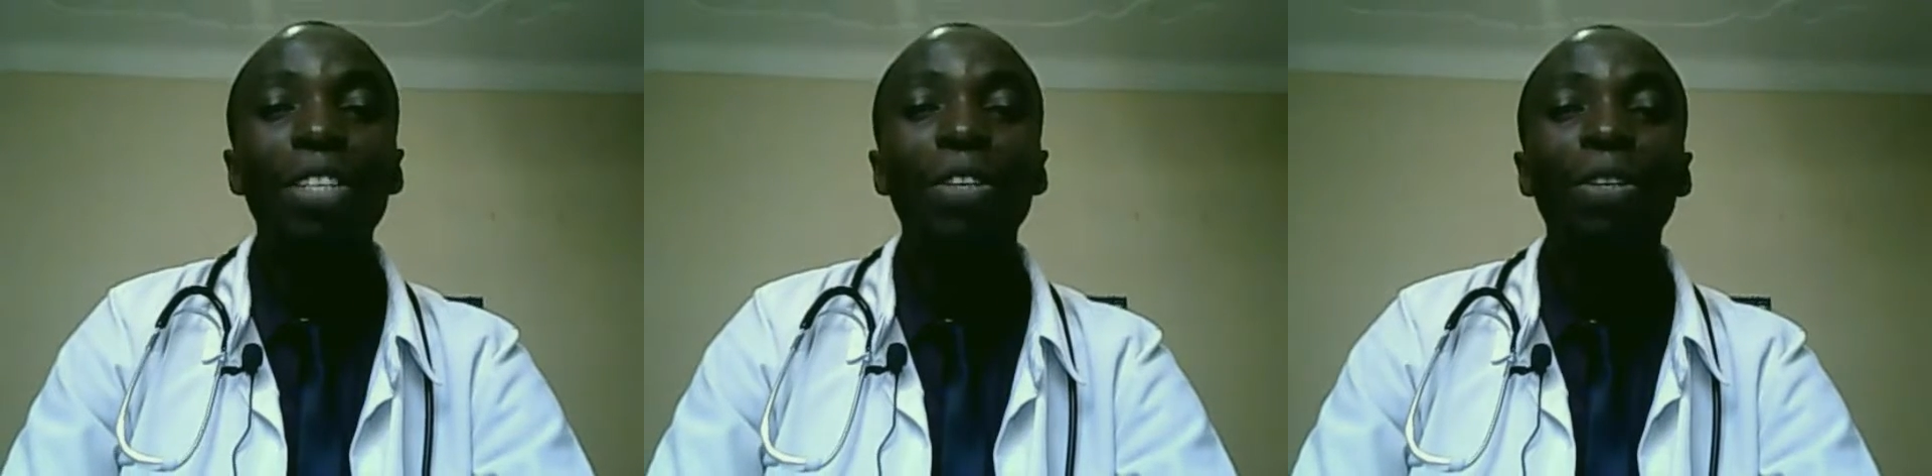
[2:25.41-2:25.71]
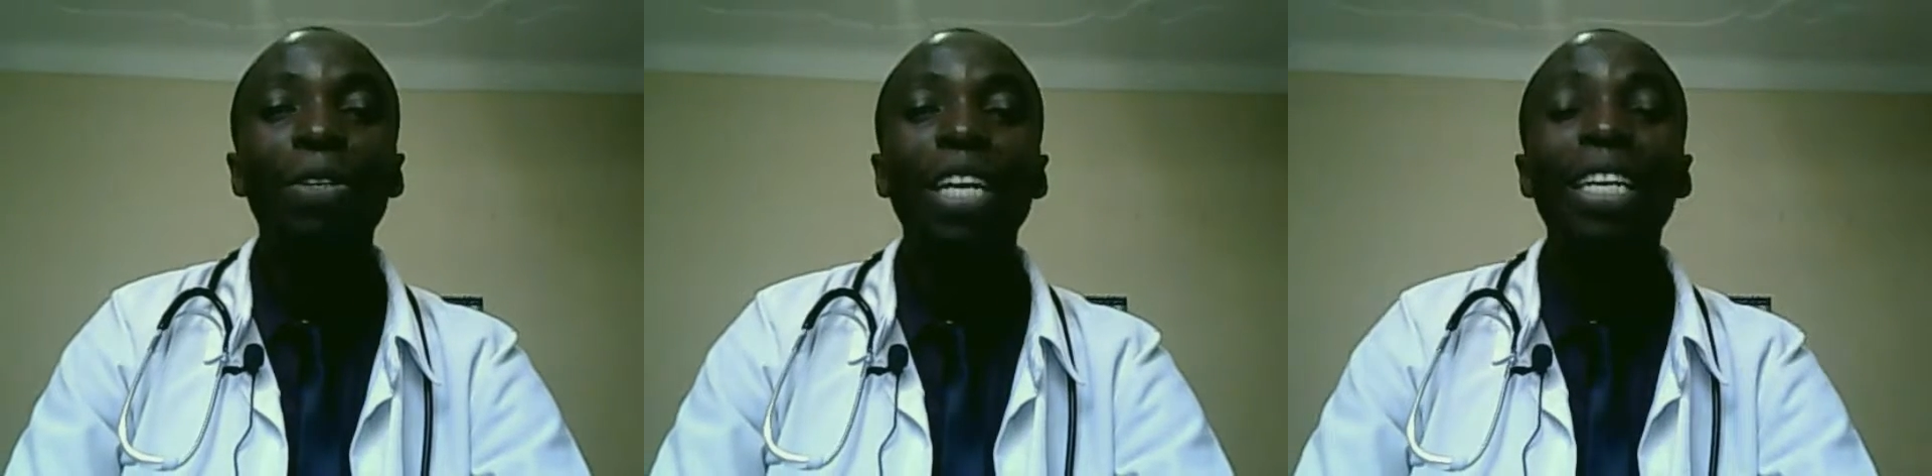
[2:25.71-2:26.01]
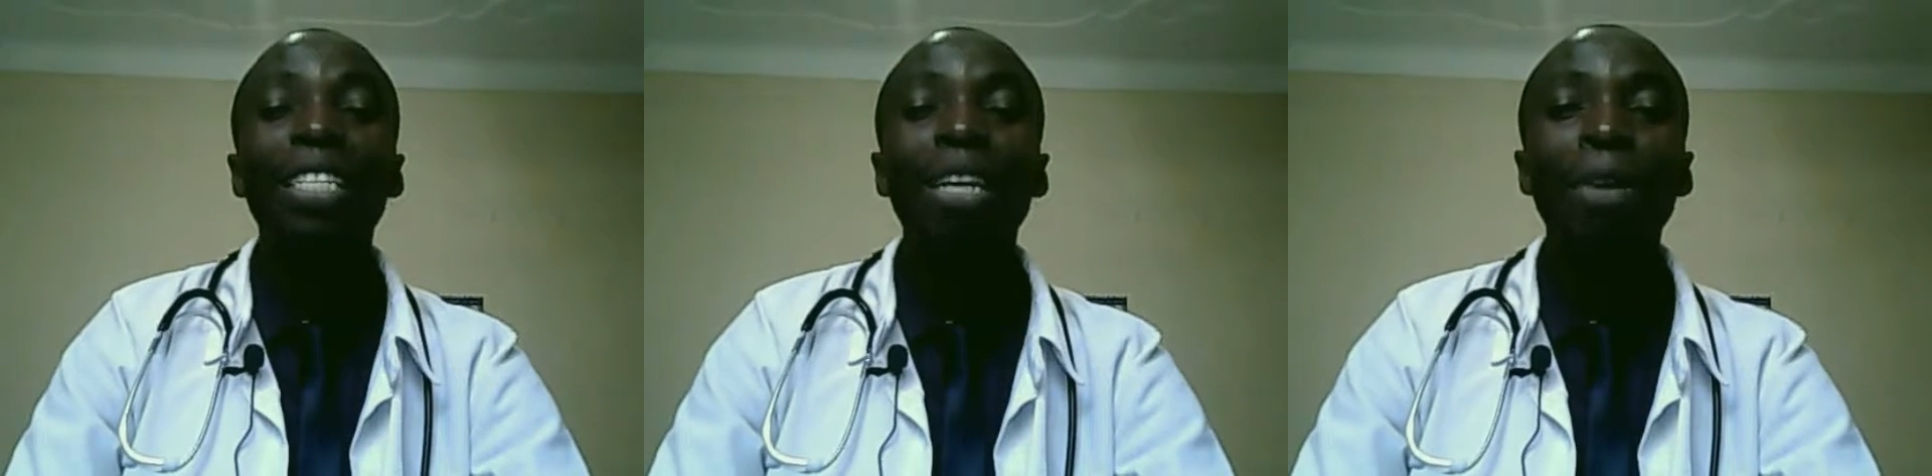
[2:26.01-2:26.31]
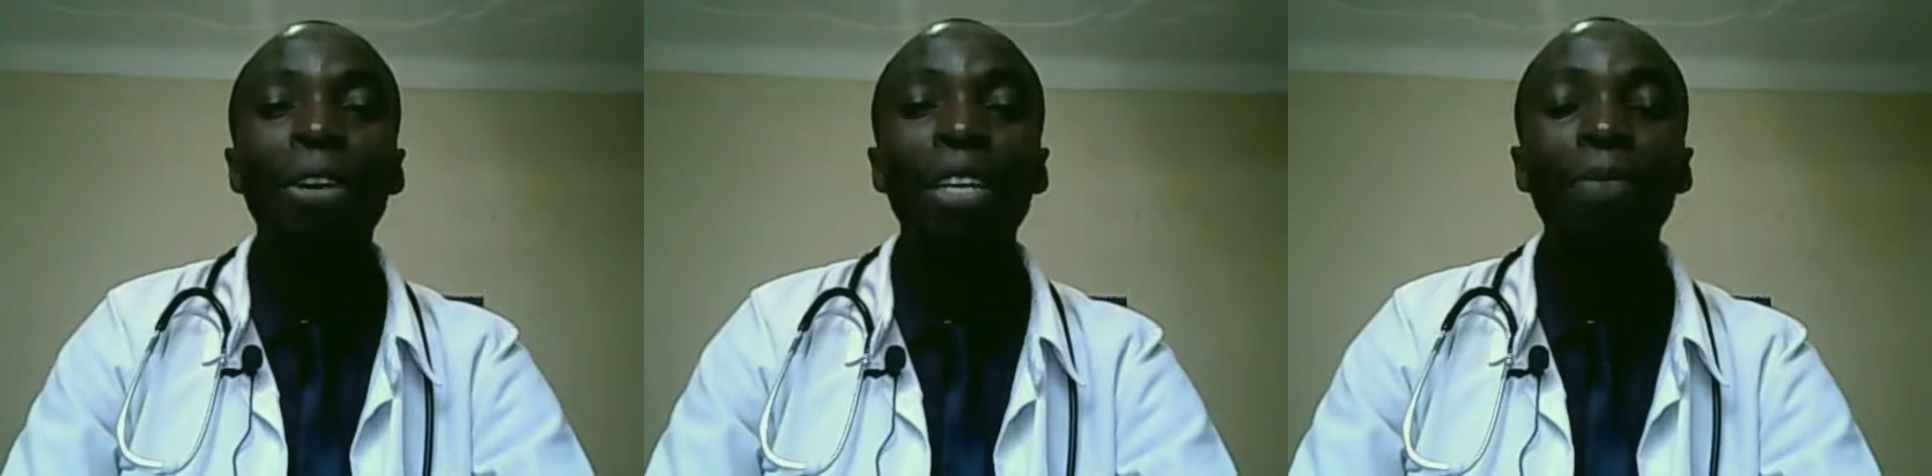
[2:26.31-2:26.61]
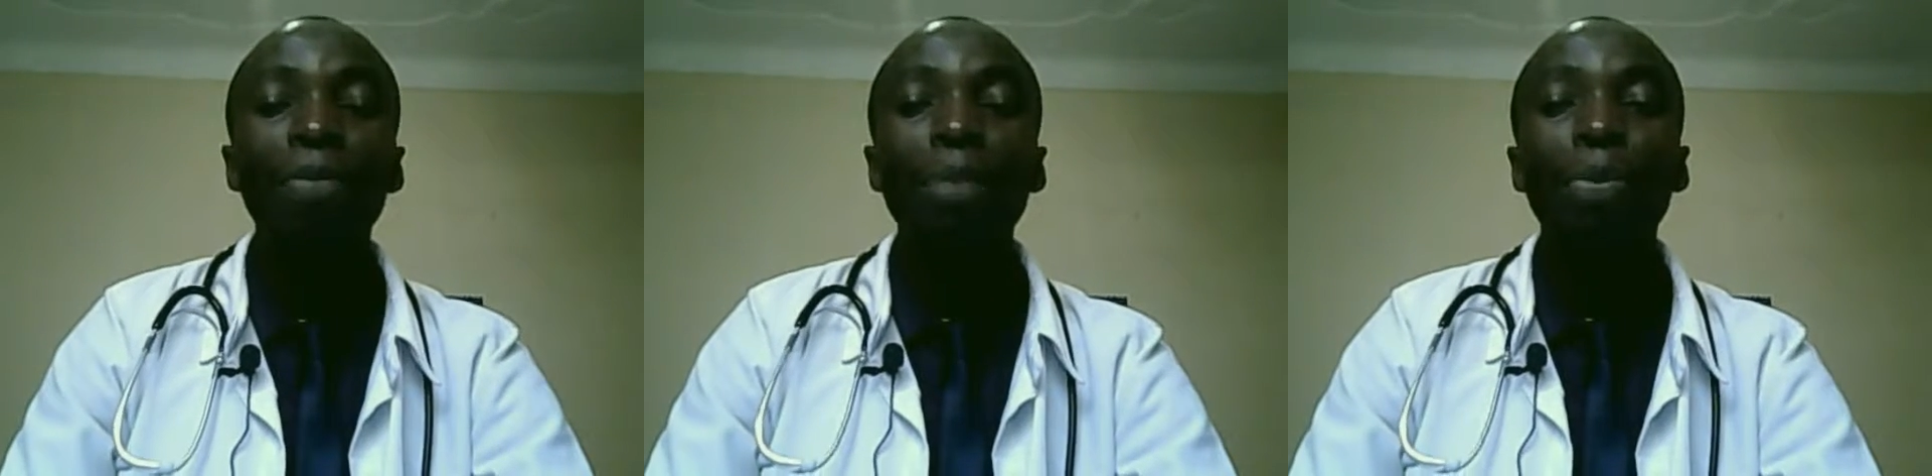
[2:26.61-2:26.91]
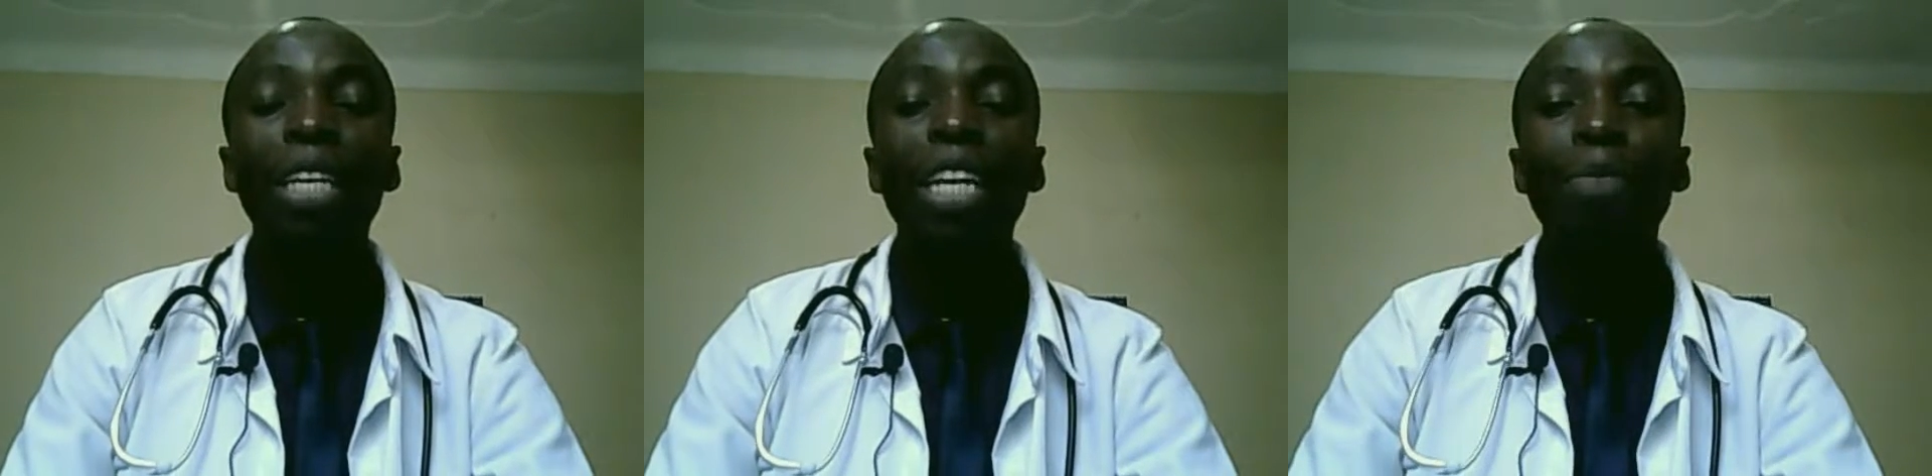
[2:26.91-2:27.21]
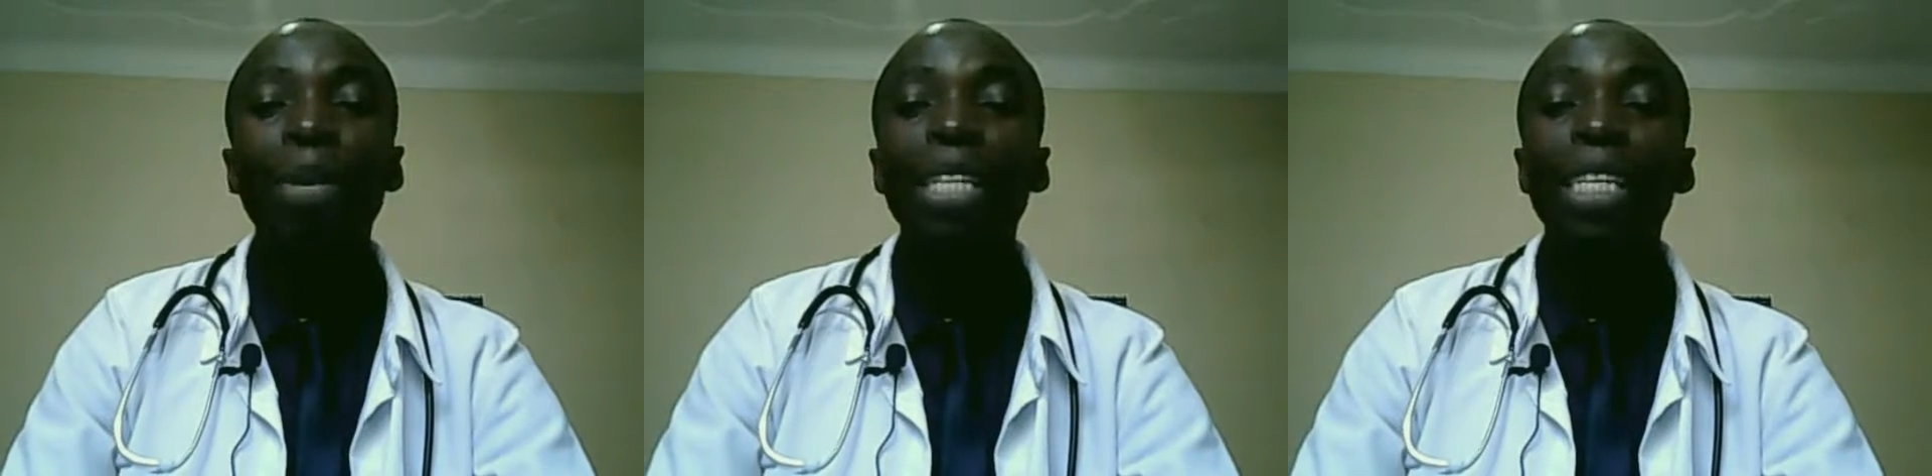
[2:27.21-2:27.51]
So in summary, pregnant
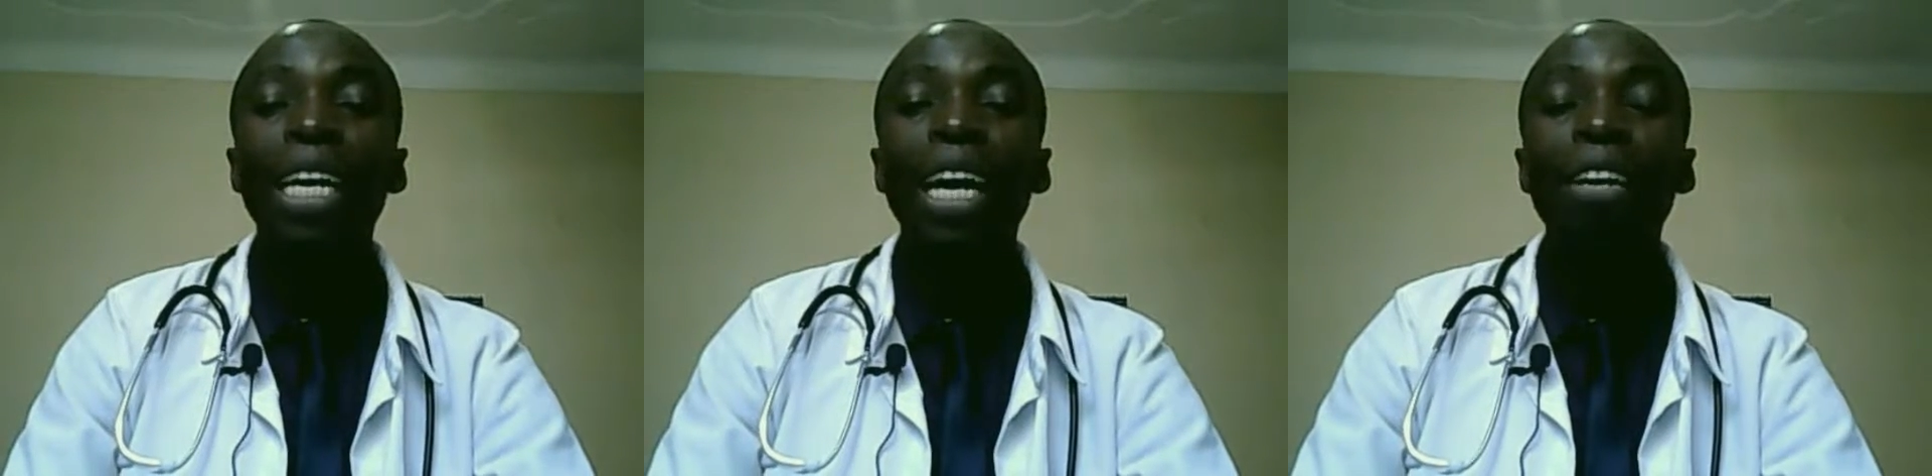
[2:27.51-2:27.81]
mothers are